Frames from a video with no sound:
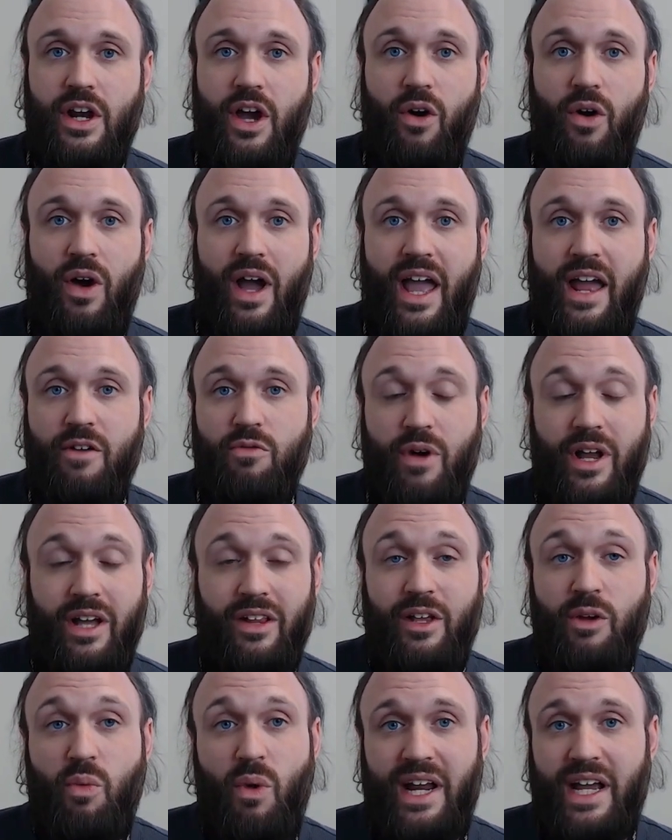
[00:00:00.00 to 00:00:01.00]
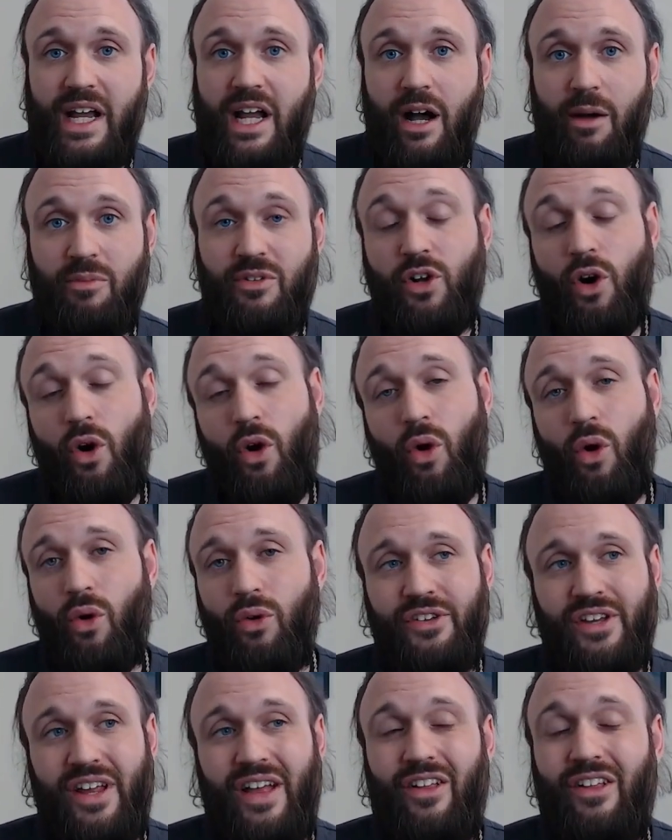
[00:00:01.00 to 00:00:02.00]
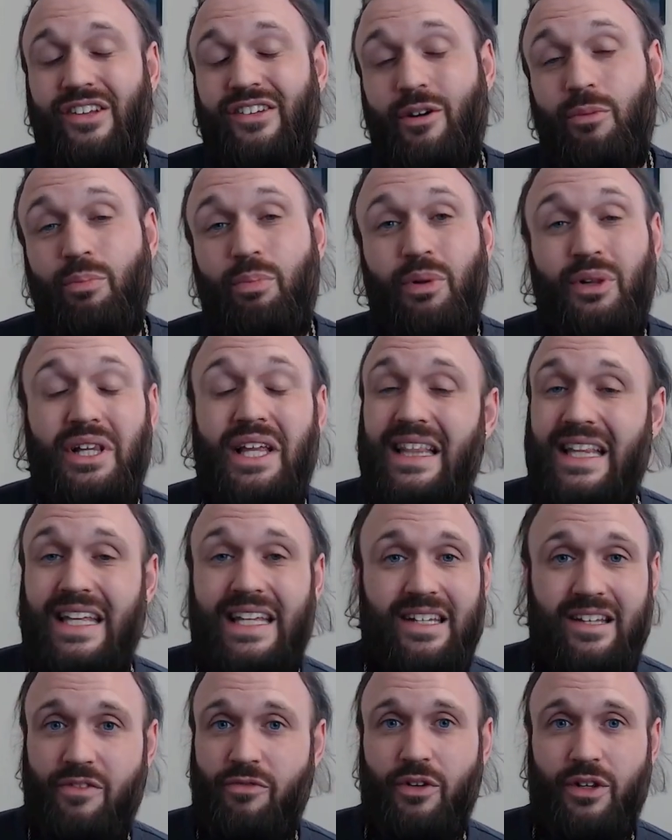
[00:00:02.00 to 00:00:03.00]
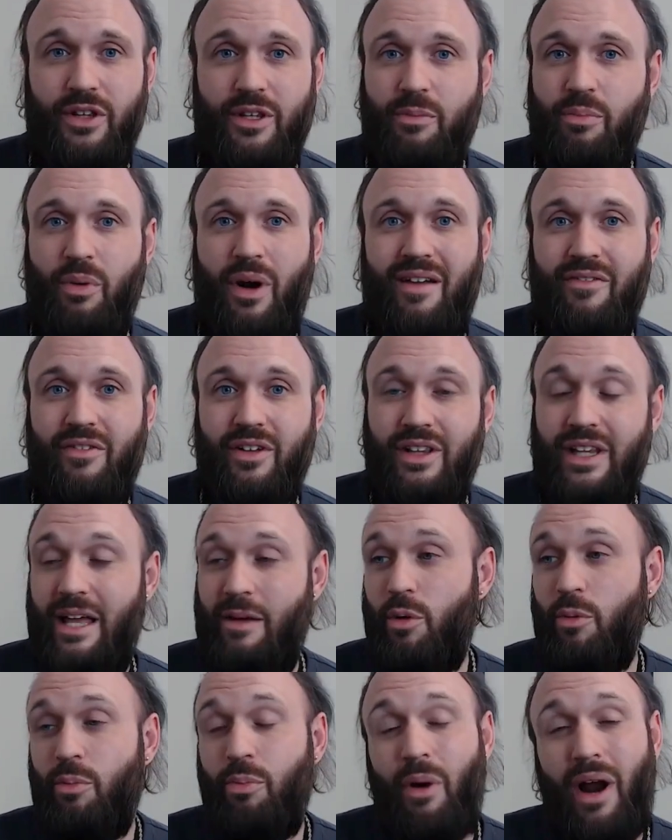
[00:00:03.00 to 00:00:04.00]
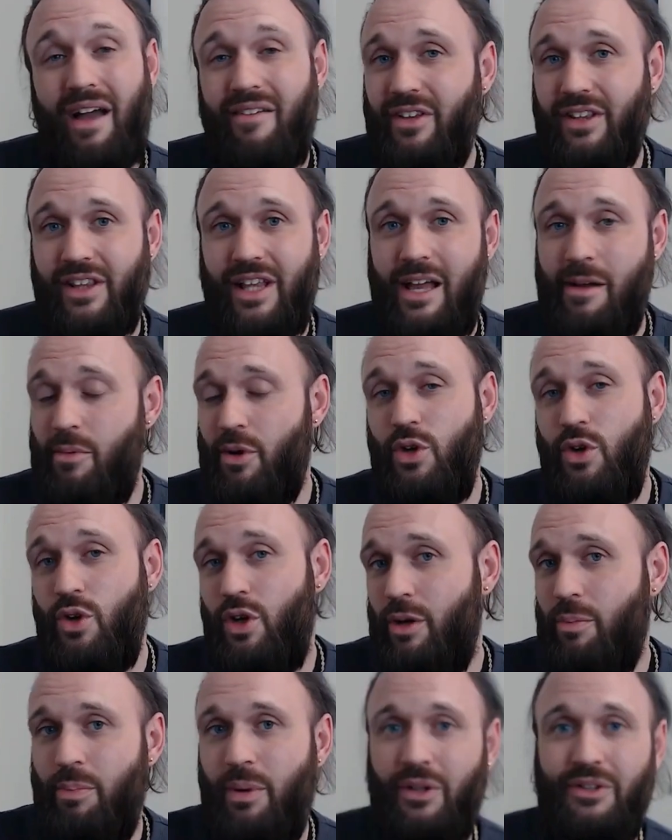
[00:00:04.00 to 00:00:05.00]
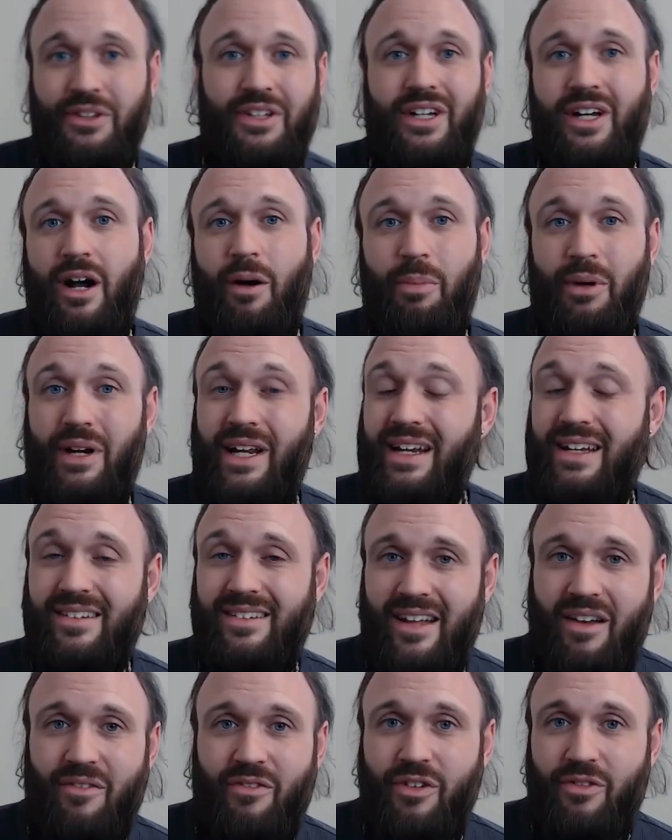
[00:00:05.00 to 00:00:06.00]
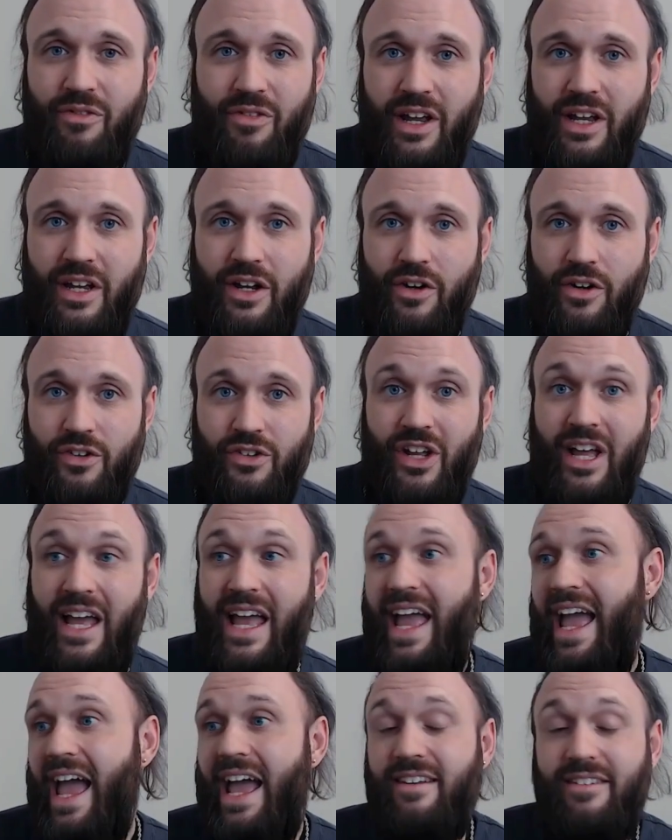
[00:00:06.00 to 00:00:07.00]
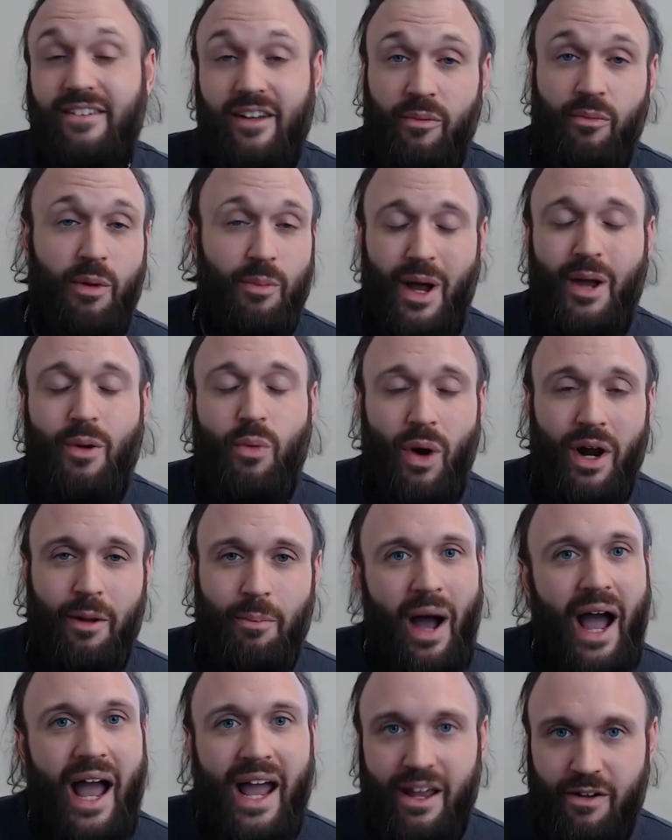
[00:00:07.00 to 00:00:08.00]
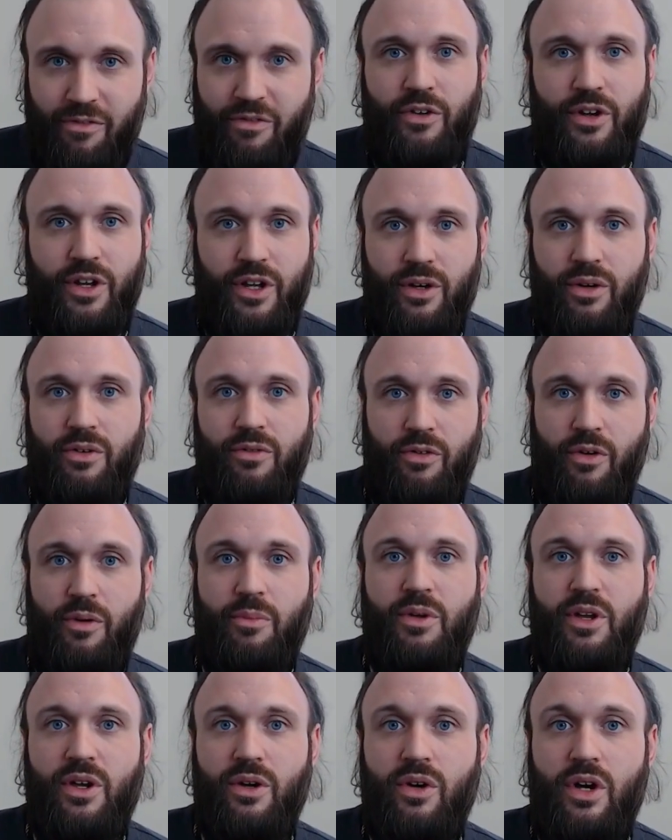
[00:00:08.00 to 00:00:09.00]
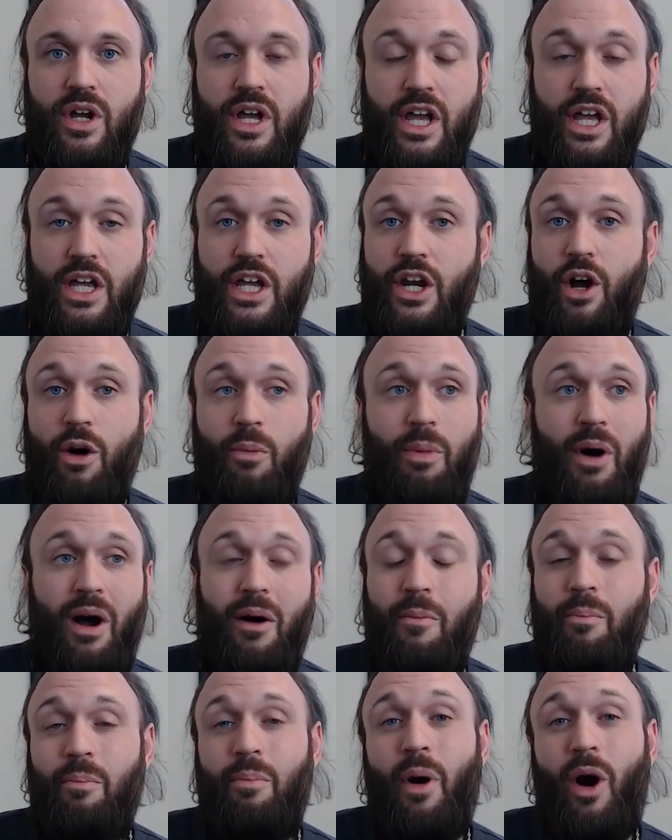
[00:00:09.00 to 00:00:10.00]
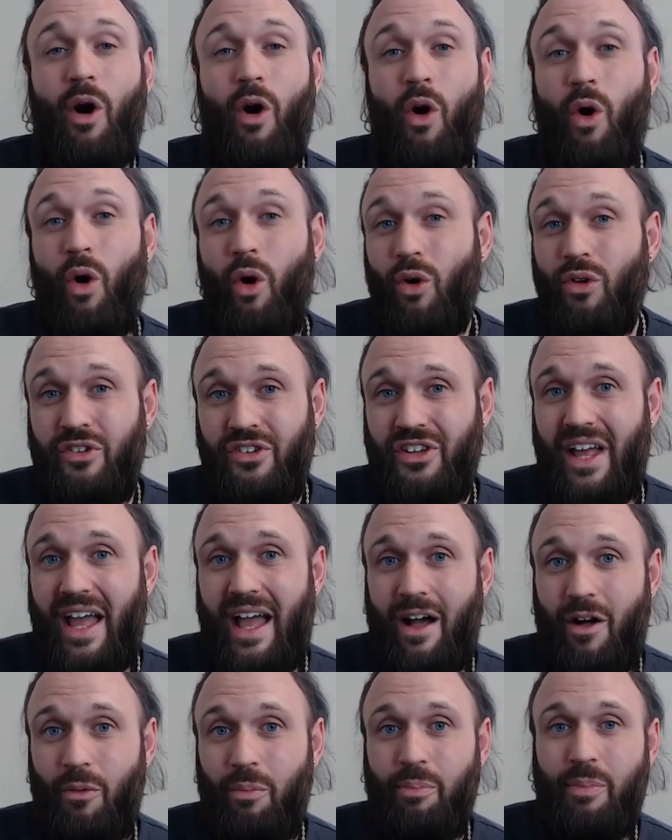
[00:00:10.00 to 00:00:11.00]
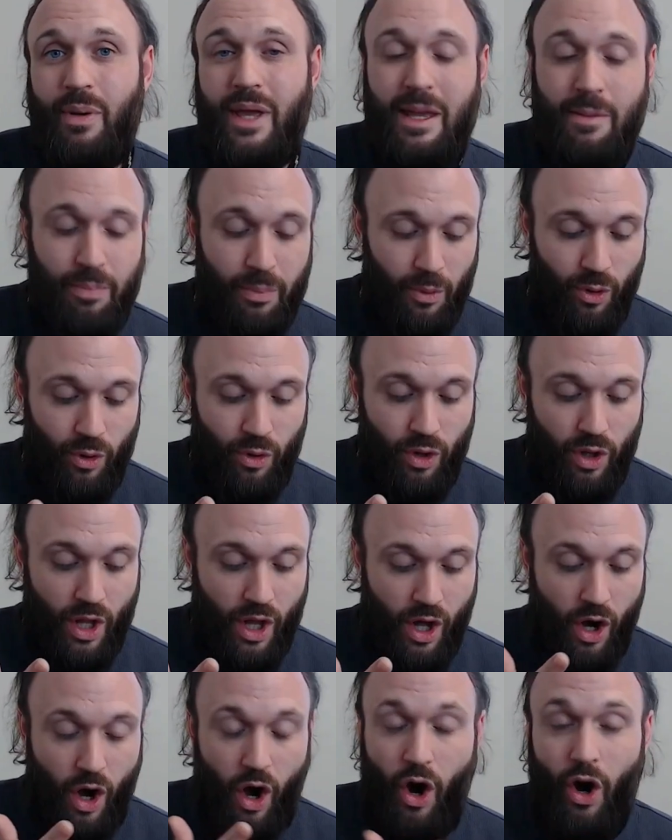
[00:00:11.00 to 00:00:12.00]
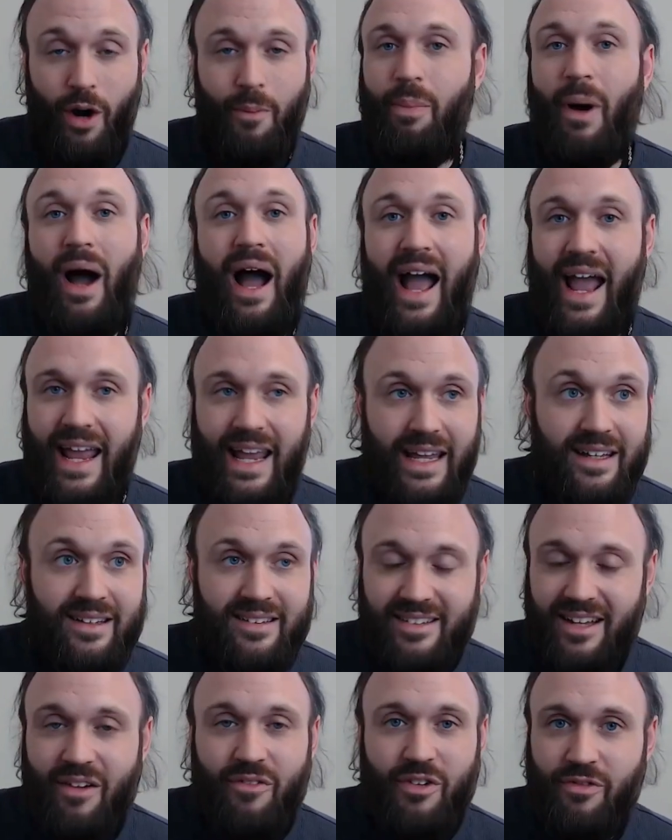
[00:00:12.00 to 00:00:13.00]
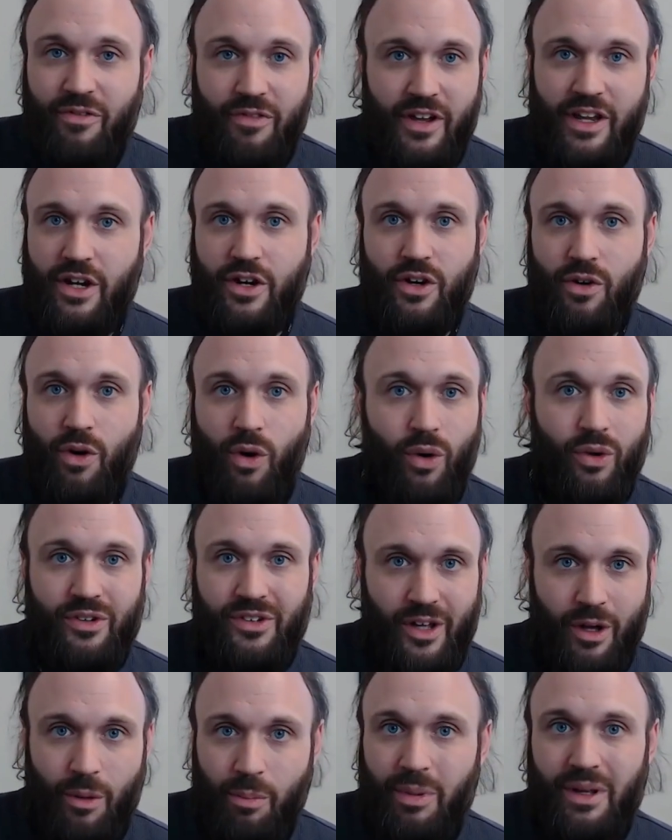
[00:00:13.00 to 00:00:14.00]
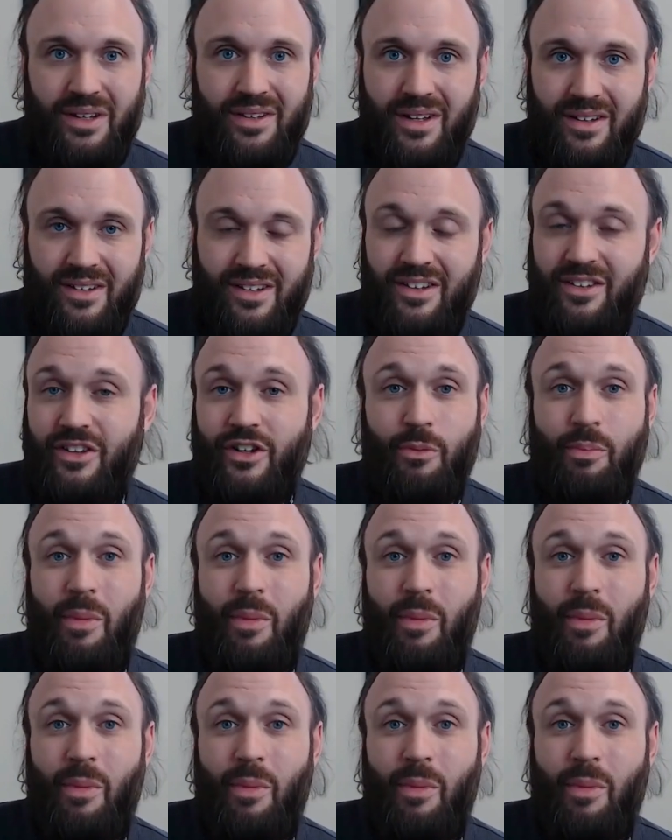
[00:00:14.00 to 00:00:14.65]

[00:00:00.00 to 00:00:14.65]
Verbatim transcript: you know and really when it comes to wholesale it's completely different than private label private label you could build the company to seven figures and someone might want to buy it for you from you mm-hmm. you know but but wholesale people aren't buying seven figure wholesale businesses.